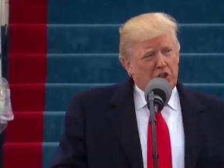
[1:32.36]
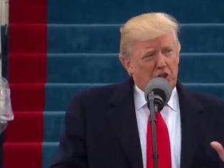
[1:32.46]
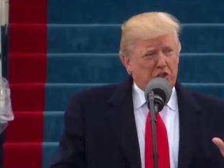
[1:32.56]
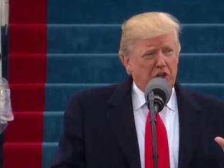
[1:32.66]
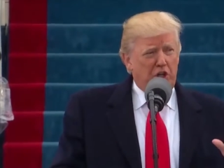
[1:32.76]

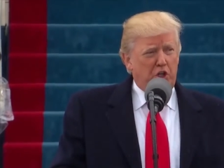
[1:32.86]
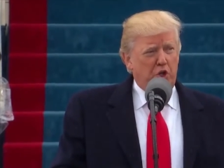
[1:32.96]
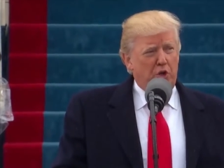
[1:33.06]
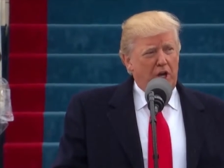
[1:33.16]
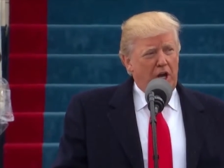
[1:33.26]
listening to
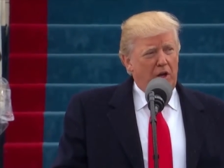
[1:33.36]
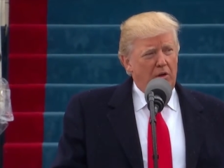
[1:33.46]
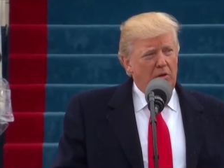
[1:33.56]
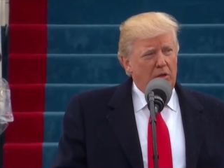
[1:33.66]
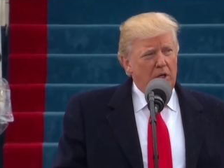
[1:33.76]
you
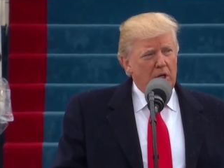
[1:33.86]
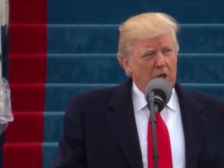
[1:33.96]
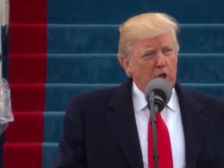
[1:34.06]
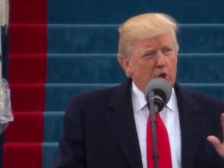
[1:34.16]
now.